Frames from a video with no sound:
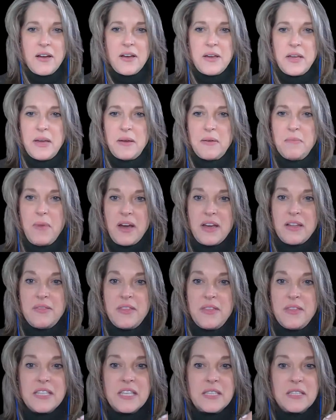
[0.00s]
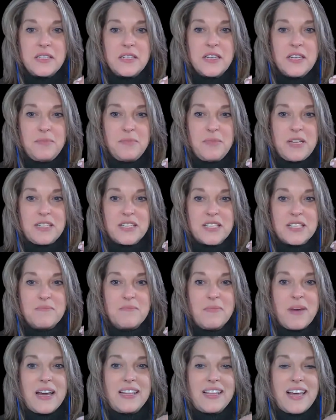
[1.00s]
And this could be just
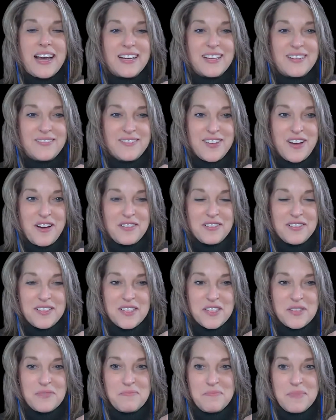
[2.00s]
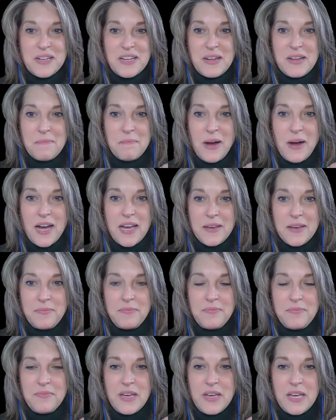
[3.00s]
my lack of knowledge, but mm-hmm.
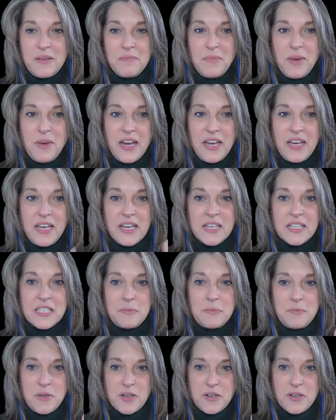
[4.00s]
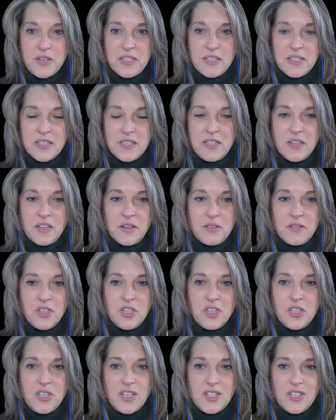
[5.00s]
in my experience,
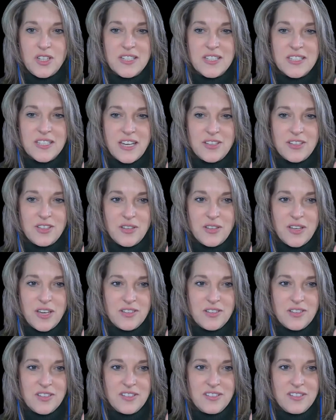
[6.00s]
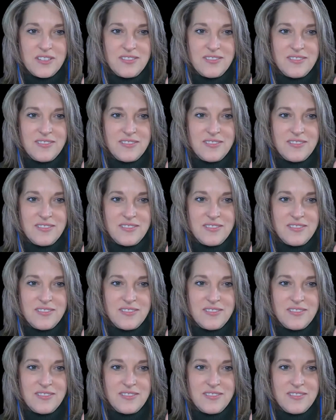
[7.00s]
negotiation is education.